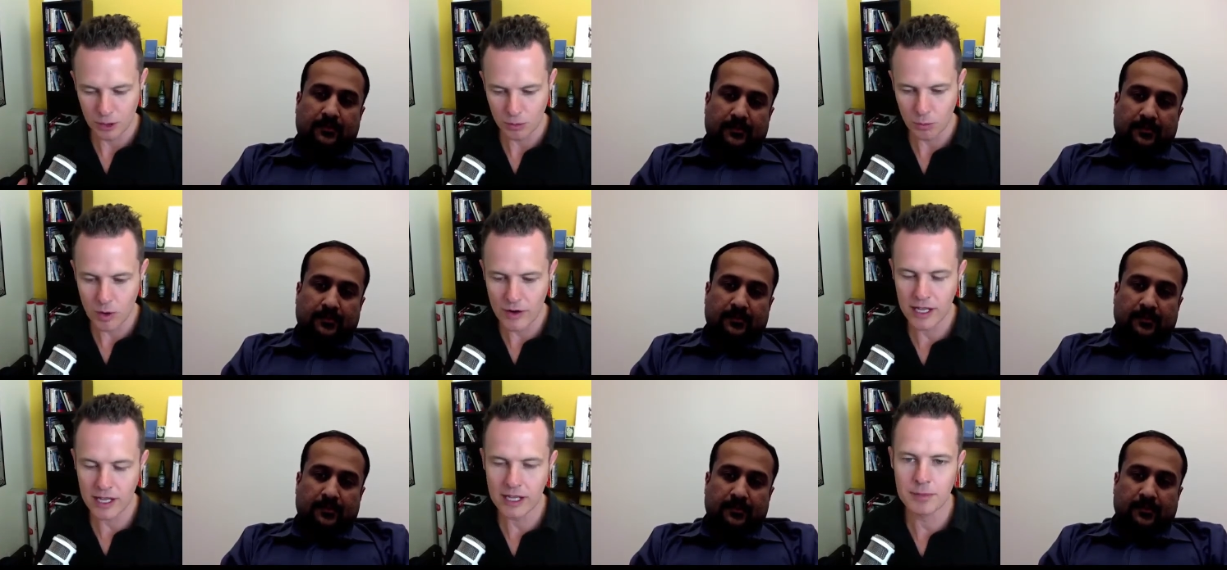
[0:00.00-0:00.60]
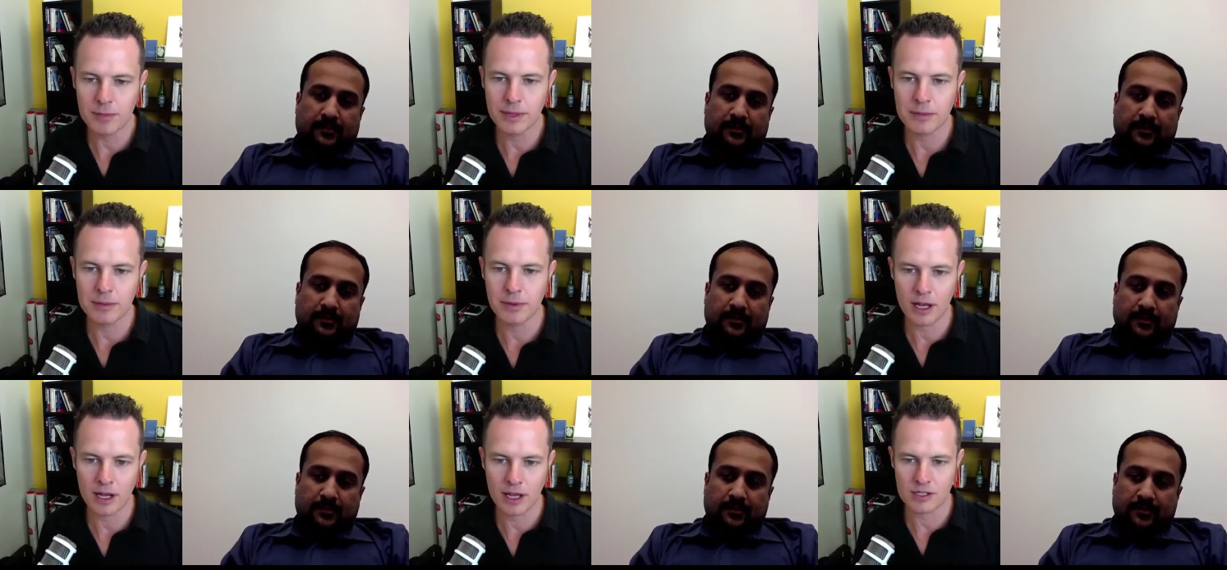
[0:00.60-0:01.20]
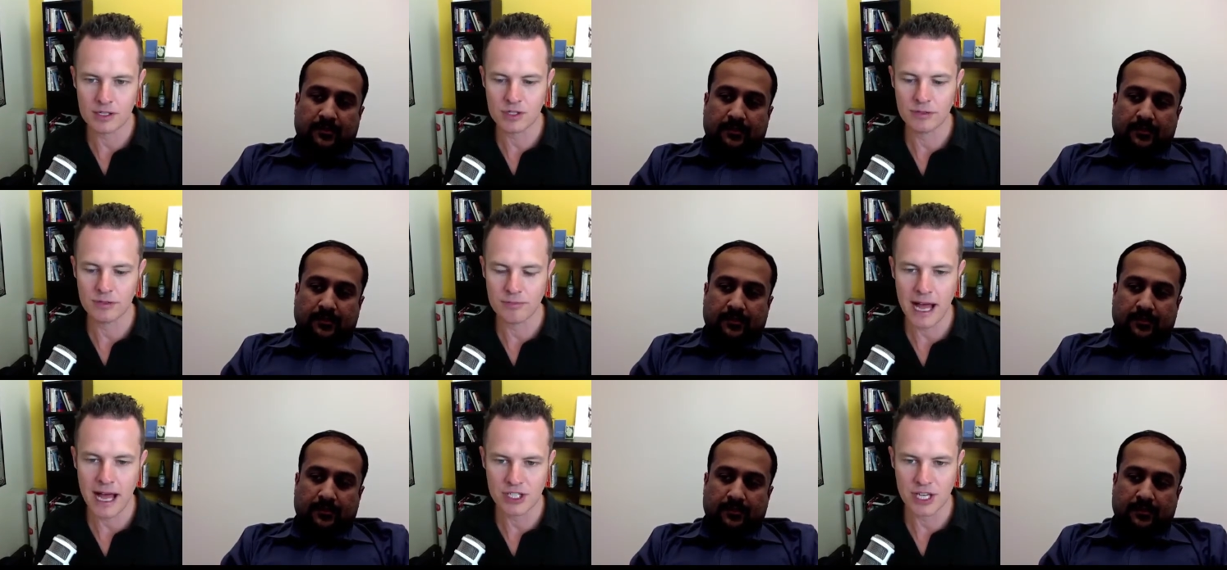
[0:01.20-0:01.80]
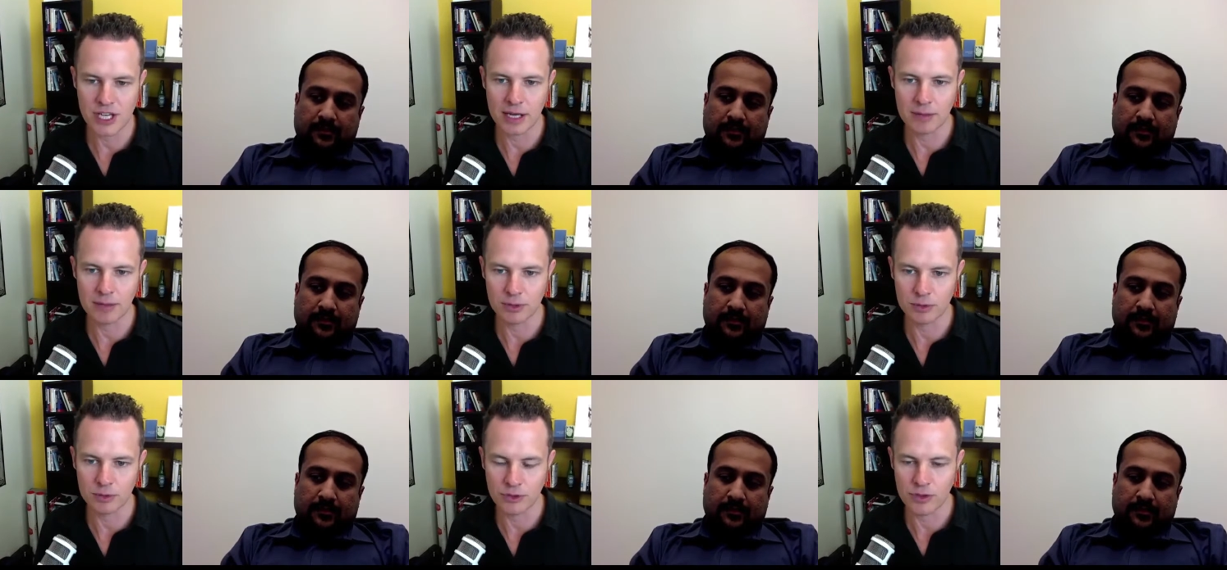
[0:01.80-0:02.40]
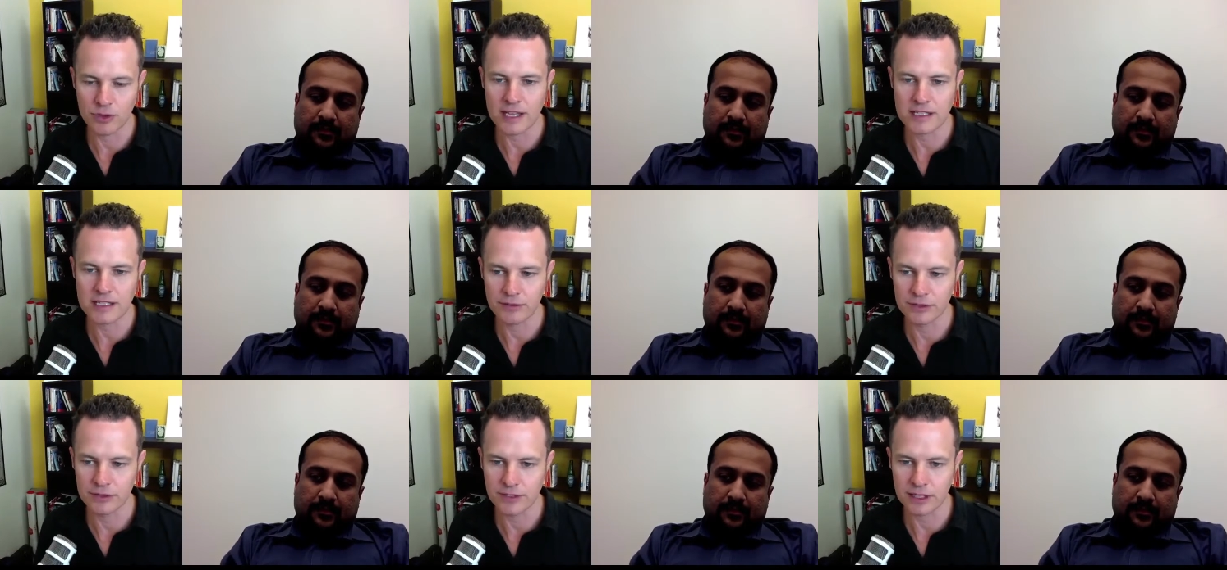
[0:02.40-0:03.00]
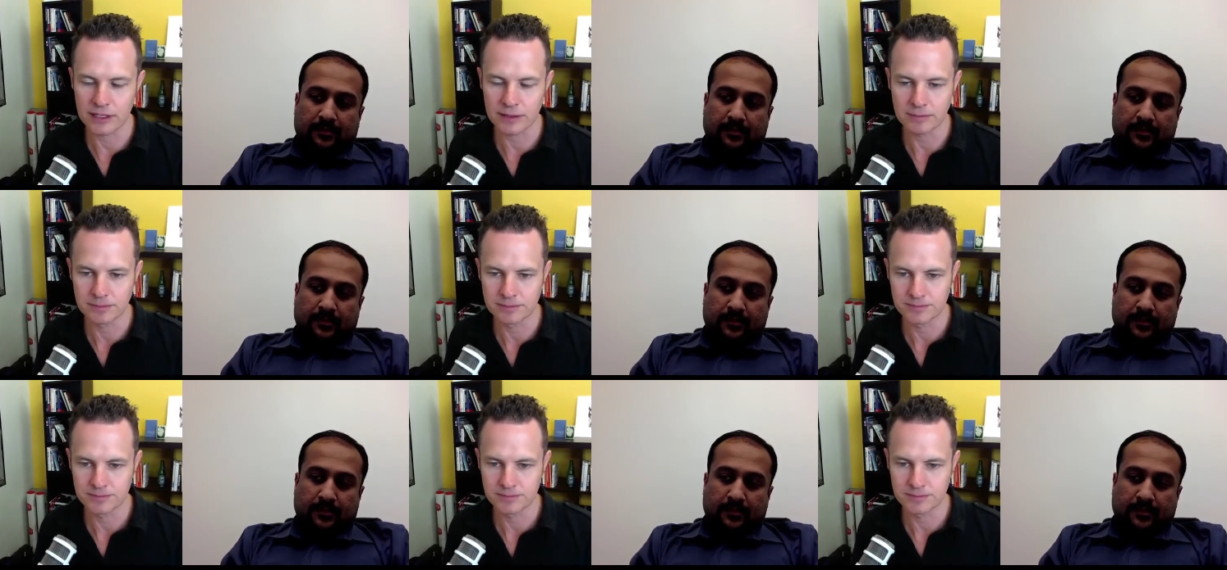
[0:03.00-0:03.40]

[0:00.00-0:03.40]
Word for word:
Speaker 1: Where are you going to be by sort of March, April two thousand fifteen?